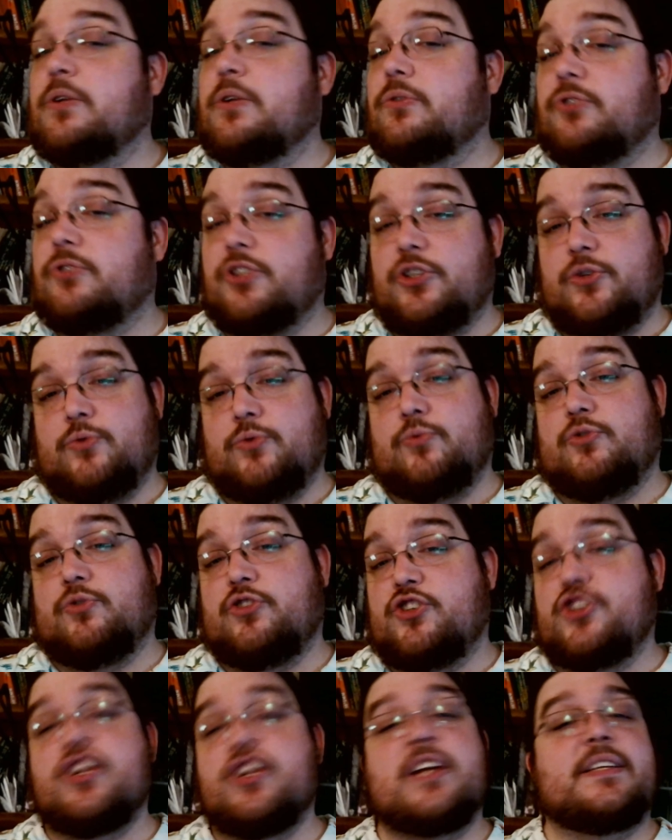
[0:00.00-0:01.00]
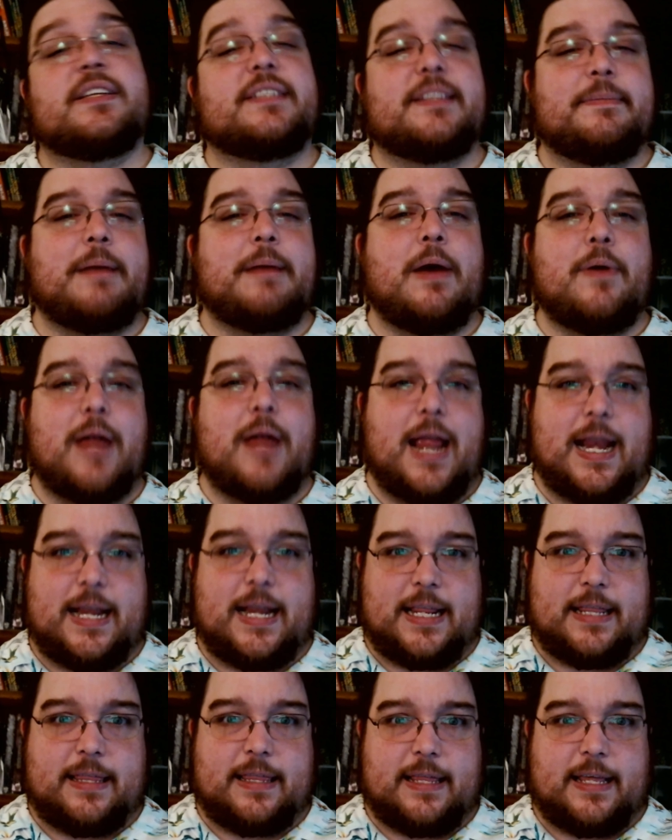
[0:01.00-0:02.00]
do just about
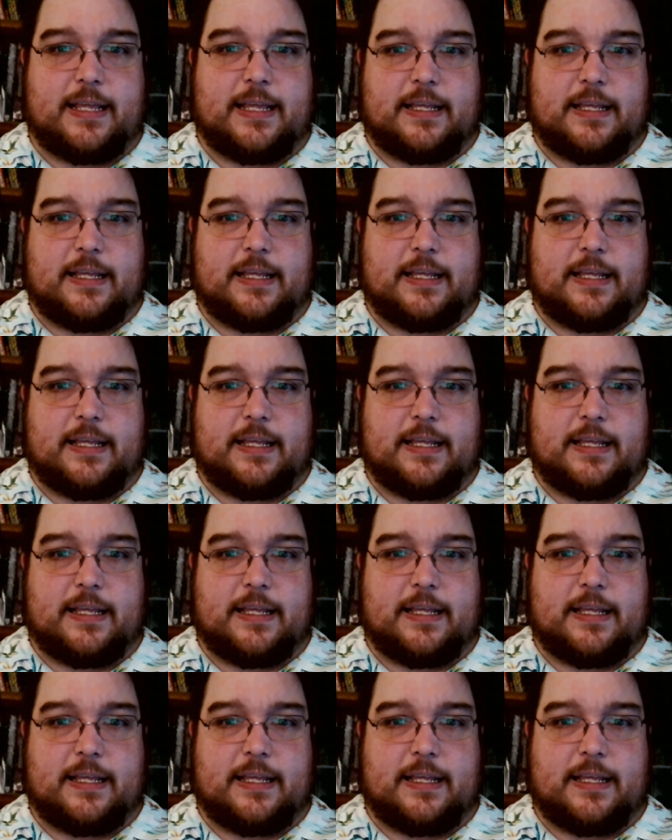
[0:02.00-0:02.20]
anything